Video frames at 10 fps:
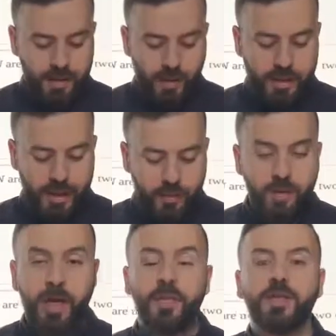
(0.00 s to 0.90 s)
okay,
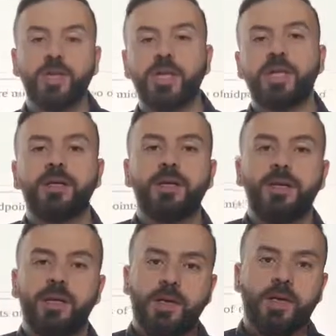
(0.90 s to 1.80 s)
two-dimensional
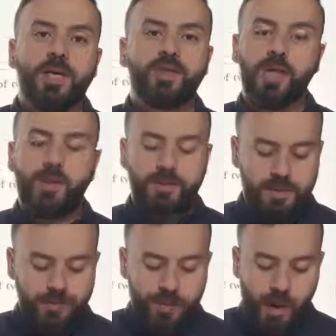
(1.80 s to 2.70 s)

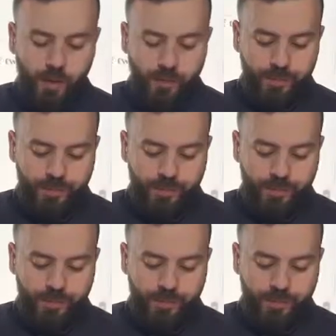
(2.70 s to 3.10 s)
shapes. Now,